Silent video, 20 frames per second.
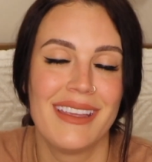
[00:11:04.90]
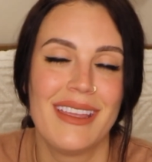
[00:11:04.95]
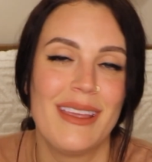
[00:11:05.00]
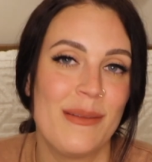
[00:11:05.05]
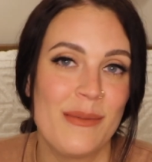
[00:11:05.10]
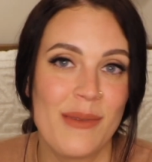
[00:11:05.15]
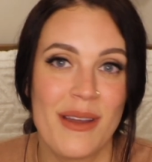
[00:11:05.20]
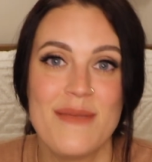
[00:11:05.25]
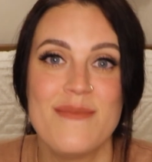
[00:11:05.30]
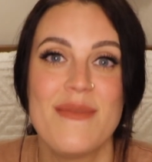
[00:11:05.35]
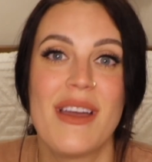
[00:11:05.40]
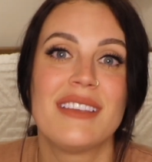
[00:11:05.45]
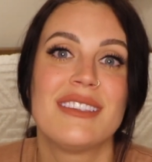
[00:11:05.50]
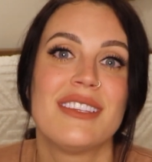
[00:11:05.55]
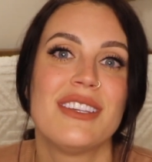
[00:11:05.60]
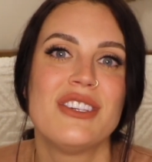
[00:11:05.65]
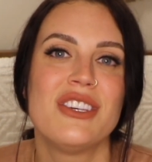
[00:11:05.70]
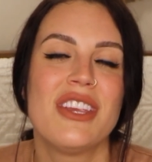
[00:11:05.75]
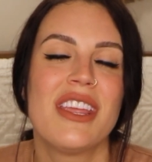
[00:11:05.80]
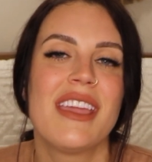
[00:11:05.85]
in my
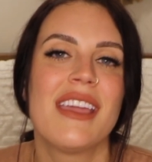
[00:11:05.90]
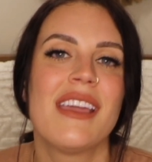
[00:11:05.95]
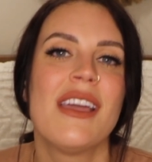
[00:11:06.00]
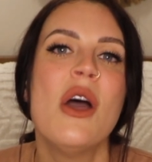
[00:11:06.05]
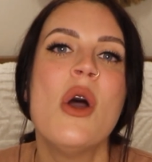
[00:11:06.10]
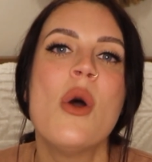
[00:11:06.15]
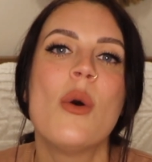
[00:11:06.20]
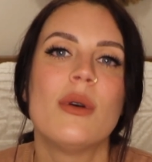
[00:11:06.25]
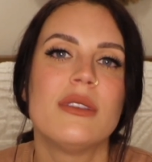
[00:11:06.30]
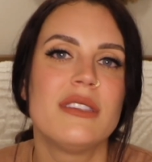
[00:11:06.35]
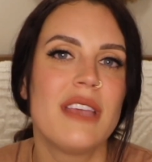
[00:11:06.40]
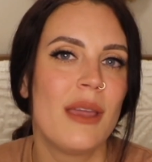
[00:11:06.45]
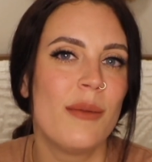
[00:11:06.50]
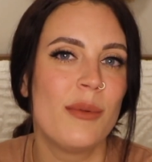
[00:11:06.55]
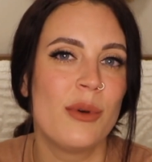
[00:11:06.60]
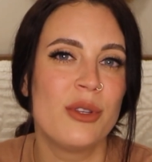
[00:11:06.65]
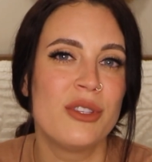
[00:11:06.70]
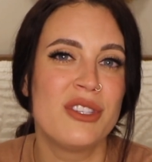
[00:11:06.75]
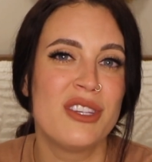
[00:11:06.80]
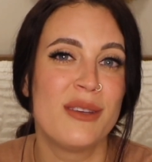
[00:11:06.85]
messaging was
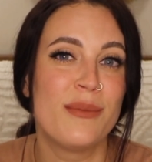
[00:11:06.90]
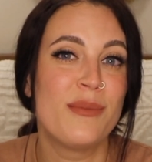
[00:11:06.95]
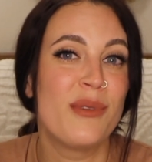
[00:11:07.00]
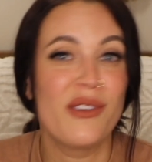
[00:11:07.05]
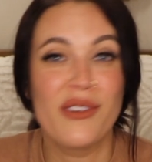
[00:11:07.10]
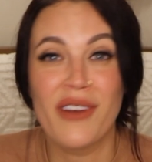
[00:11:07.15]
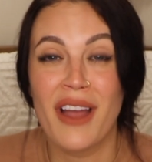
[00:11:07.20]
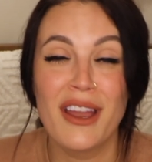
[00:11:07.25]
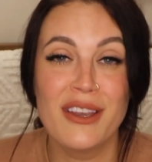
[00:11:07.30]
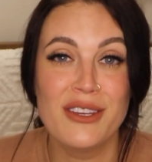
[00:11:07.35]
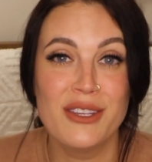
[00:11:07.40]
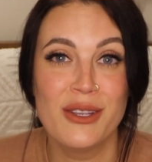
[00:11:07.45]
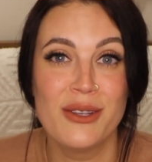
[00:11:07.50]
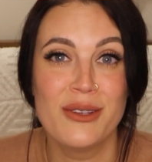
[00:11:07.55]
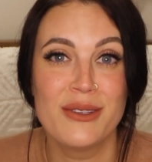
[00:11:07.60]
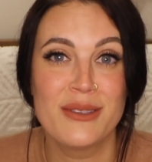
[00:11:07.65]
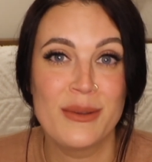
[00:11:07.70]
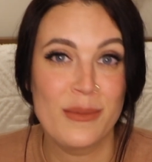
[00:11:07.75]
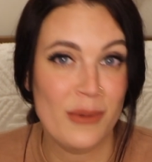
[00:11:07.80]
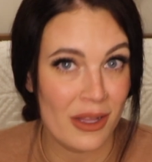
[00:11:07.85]
able to provide you
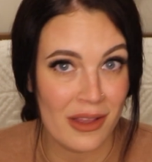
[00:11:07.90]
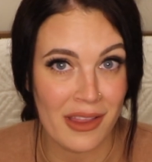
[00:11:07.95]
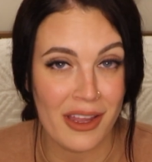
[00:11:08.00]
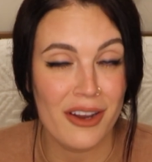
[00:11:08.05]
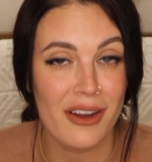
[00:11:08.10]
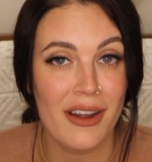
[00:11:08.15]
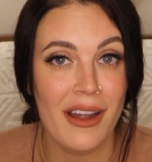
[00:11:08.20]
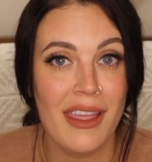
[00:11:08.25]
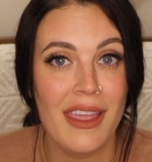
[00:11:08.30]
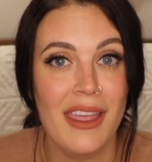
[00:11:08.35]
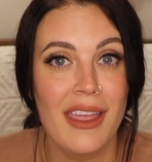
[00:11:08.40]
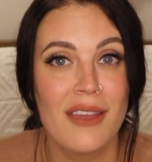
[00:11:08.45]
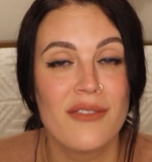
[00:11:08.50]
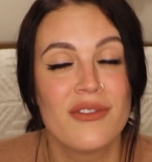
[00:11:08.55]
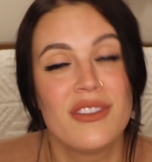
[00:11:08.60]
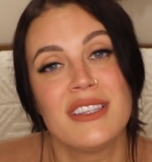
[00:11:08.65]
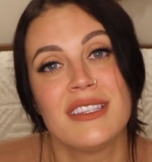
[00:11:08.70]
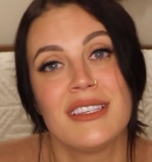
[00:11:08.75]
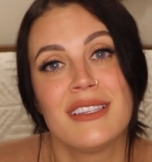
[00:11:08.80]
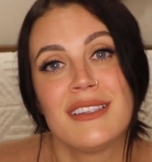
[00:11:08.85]
some clarity if
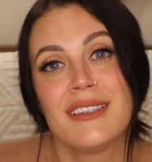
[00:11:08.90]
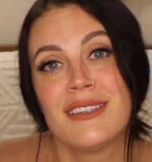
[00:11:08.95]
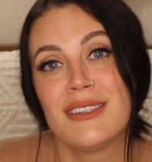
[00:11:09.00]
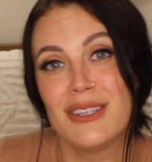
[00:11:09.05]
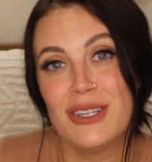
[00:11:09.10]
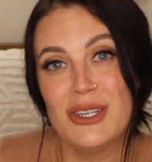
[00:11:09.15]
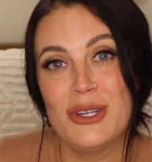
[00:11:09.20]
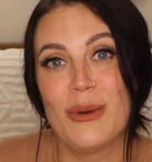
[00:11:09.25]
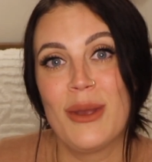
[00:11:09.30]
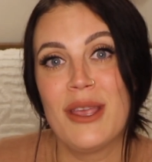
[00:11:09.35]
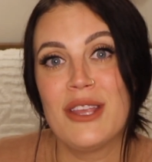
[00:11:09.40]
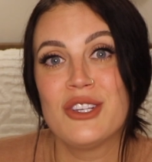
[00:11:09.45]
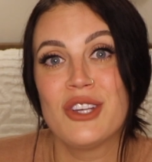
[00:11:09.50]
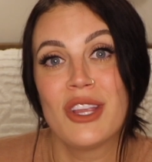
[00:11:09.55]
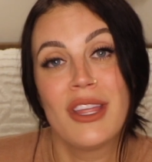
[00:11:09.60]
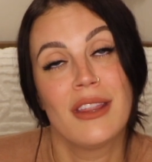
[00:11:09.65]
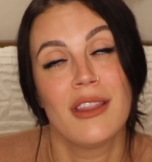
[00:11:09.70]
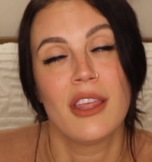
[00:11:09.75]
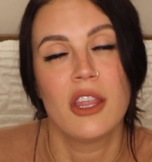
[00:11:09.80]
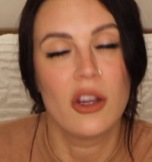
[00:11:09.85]
this is a
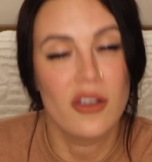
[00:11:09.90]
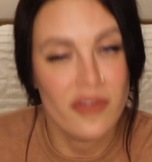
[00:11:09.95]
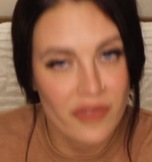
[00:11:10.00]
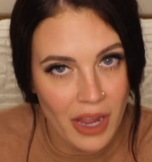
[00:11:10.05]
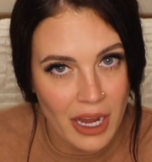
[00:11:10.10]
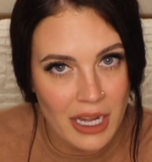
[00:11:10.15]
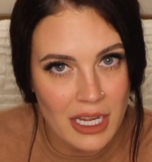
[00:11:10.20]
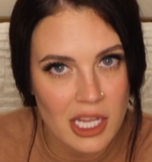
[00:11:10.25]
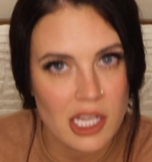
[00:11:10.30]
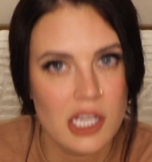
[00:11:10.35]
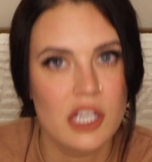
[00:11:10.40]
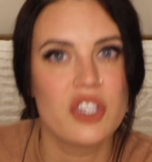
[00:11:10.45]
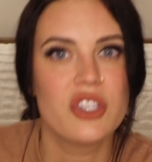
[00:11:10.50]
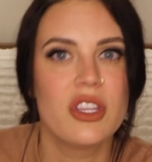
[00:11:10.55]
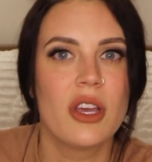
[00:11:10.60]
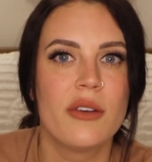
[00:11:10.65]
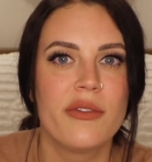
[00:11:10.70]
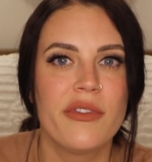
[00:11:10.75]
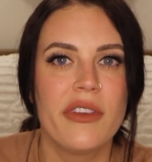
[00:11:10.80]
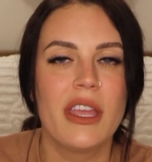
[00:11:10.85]
situation that you're finding
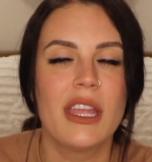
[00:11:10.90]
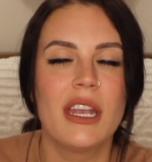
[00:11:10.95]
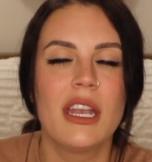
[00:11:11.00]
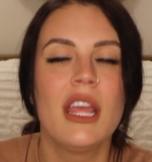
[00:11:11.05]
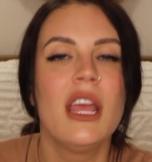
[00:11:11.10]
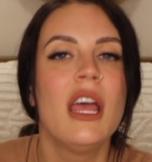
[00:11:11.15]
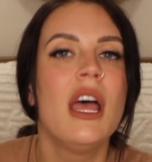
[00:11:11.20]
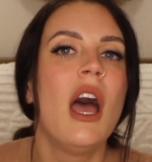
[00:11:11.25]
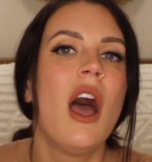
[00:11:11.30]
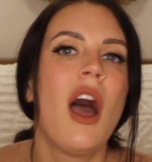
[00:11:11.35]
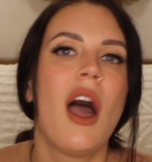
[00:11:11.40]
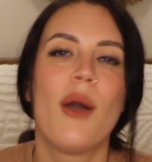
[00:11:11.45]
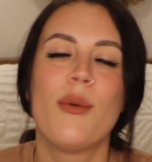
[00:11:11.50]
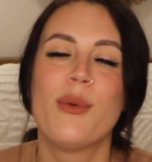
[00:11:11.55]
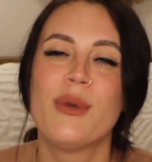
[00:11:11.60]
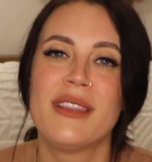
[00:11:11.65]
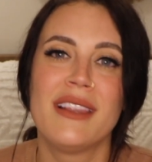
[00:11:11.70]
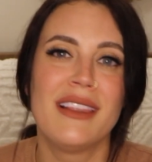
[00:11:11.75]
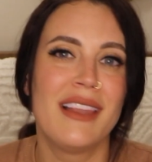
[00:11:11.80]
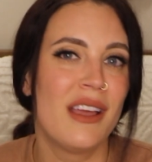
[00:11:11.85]
yourself in. I
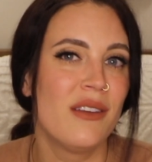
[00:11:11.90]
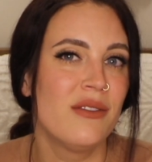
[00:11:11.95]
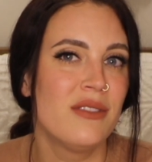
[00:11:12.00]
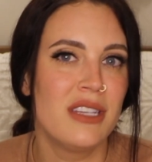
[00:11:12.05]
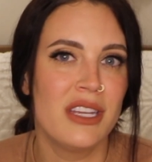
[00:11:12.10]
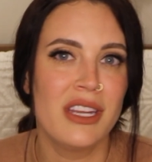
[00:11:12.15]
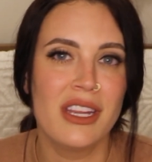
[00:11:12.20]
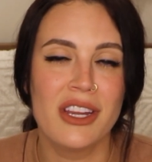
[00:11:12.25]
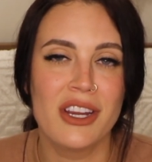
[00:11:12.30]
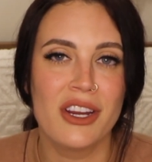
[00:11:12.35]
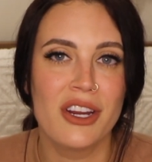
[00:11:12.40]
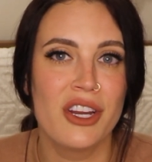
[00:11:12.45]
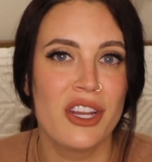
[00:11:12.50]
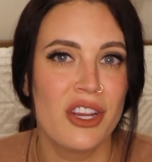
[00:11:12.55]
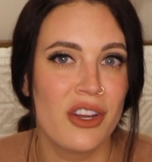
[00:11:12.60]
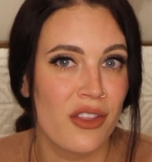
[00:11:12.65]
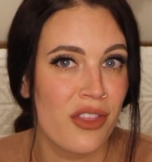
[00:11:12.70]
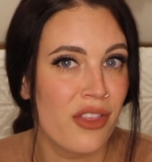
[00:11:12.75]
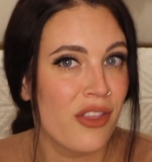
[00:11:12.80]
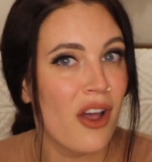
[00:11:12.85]
would love to hear
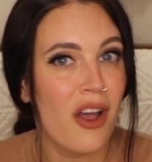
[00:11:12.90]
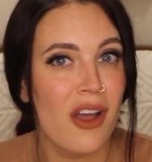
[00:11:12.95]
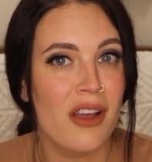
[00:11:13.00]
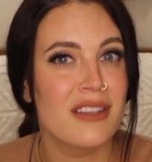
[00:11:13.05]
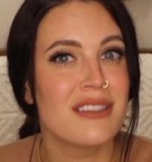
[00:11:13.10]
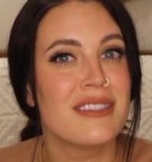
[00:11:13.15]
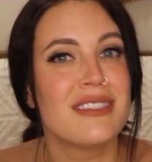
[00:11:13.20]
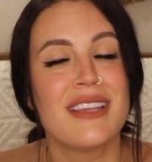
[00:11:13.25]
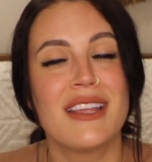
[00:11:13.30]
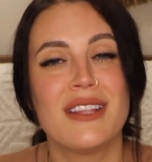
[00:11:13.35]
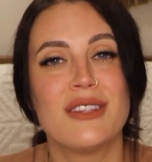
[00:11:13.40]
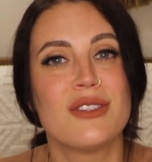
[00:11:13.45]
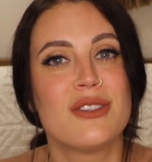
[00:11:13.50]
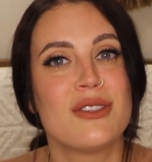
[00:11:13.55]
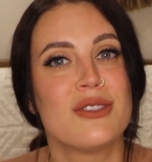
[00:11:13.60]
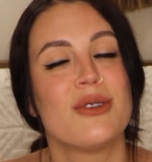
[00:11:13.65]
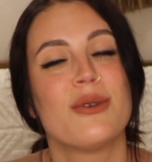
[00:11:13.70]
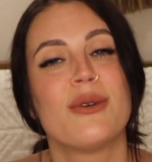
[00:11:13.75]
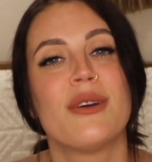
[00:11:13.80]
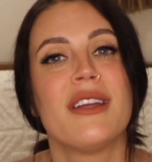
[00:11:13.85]
your thoughts and
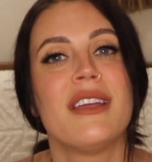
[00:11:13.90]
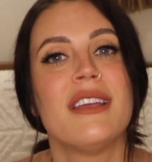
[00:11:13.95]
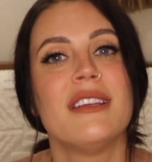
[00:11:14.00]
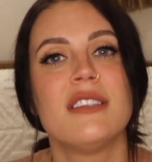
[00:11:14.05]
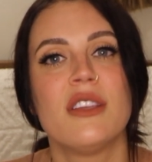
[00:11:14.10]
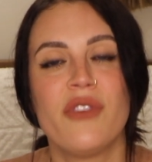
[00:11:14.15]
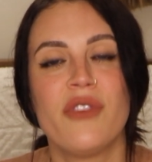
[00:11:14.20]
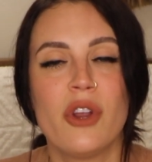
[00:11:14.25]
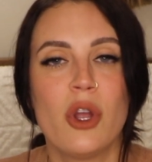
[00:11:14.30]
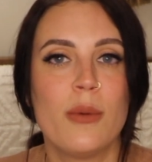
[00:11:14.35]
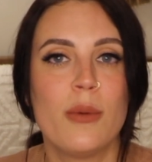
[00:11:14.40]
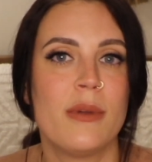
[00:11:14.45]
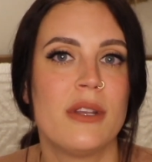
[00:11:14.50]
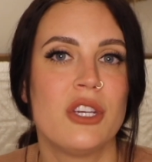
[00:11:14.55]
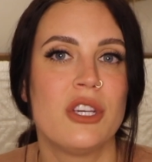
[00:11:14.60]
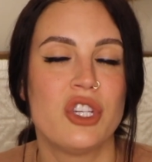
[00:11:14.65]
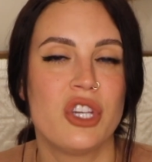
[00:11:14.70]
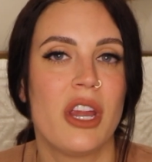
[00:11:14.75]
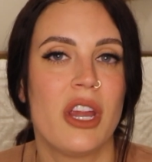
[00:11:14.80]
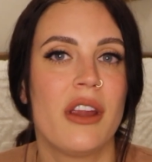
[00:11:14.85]
stories if you're open
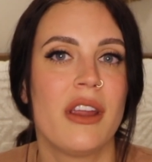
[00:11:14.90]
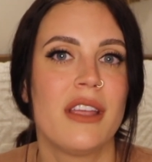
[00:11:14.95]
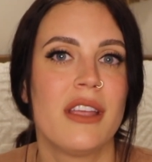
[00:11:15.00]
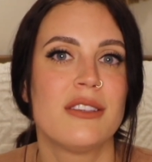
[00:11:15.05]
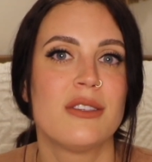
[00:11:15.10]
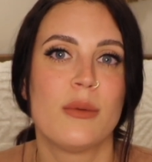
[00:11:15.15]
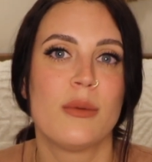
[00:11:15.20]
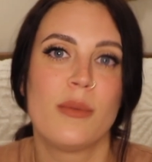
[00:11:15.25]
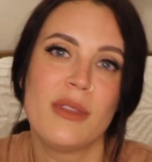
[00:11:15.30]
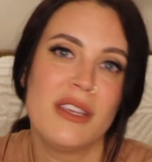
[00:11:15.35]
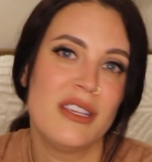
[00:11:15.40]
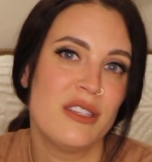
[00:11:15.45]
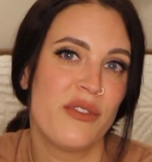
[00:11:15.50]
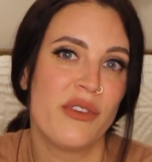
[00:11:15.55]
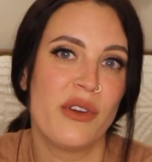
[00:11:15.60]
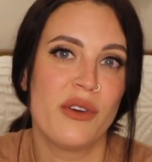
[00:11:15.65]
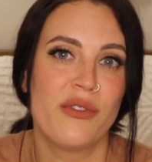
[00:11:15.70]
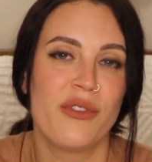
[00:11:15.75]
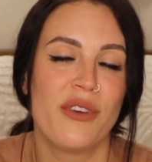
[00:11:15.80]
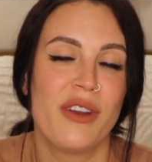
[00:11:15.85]
to sharing, so please
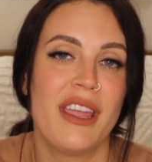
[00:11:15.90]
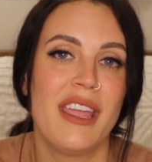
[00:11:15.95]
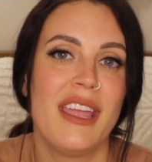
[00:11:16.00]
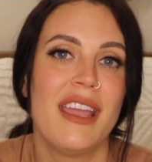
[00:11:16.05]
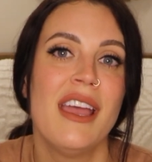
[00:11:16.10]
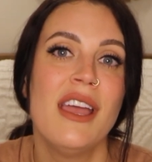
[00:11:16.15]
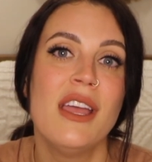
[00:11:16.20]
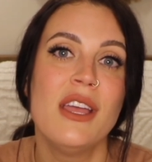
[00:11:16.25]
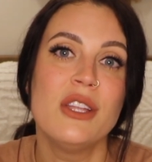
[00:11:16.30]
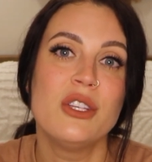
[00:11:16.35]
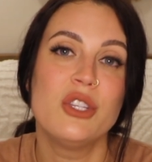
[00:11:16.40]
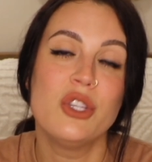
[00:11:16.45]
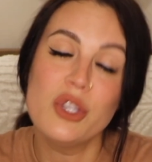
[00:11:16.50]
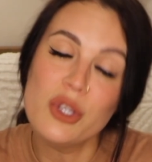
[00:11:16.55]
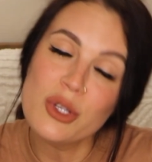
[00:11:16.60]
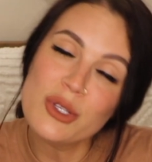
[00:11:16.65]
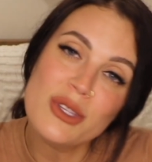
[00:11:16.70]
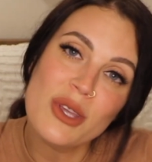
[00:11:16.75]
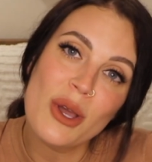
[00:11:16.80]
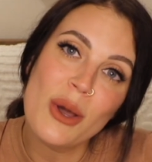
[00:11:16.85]
feel free to
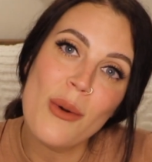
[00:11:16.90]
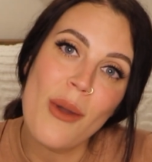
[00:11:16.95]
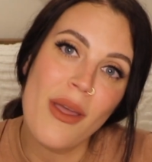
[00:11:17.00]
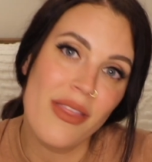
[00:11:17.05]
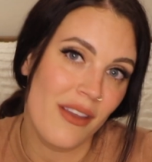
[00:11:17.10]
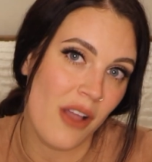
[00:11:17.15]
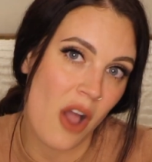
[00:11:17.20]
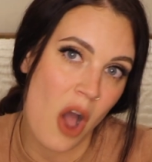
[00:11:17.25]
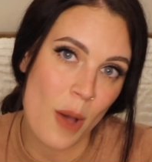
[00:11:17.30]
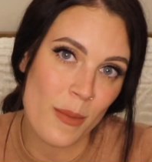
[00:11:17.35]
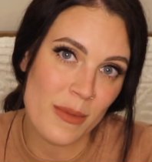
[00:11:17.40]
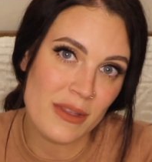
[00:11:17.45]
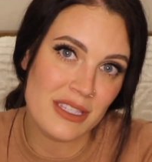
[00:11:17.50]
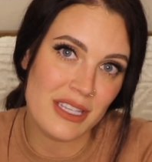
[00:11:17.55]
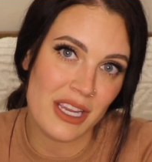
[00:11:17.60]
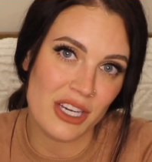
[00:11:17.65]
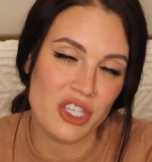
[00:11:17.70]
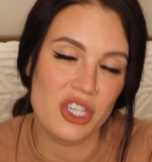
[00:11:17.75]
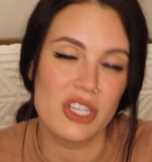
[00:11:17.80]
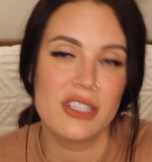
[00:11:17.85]
do so in the comment
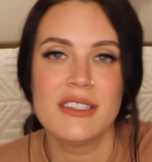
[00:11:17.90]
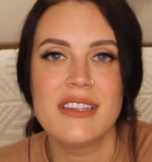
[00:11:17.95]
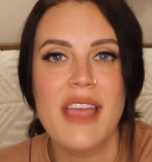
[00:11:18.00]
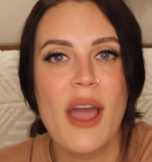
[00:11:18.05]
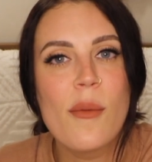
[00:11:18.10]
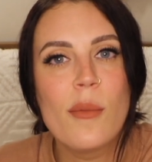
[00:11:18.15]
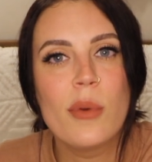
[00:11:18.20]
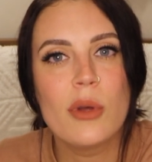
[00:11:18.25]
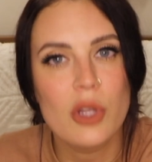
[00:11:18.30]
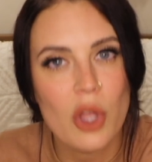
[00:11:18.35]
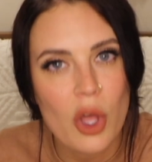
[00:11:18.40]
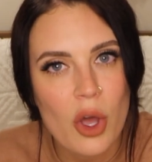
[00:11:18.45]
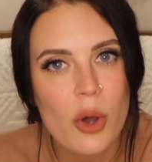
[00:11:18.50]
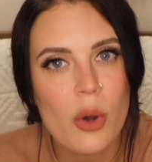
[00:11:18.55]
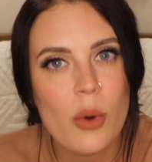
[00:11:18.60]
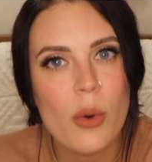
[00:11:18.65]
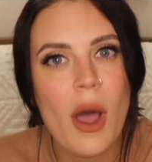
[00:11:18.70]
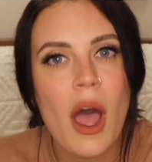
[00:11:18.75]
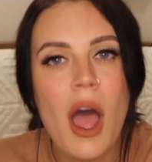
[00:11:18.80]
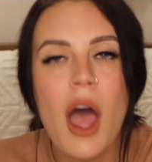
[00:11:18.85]
section down
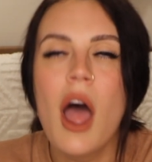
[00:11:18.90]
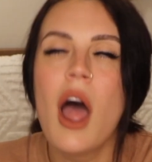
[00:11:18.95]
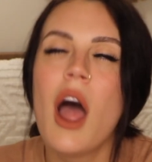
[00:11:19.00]
below.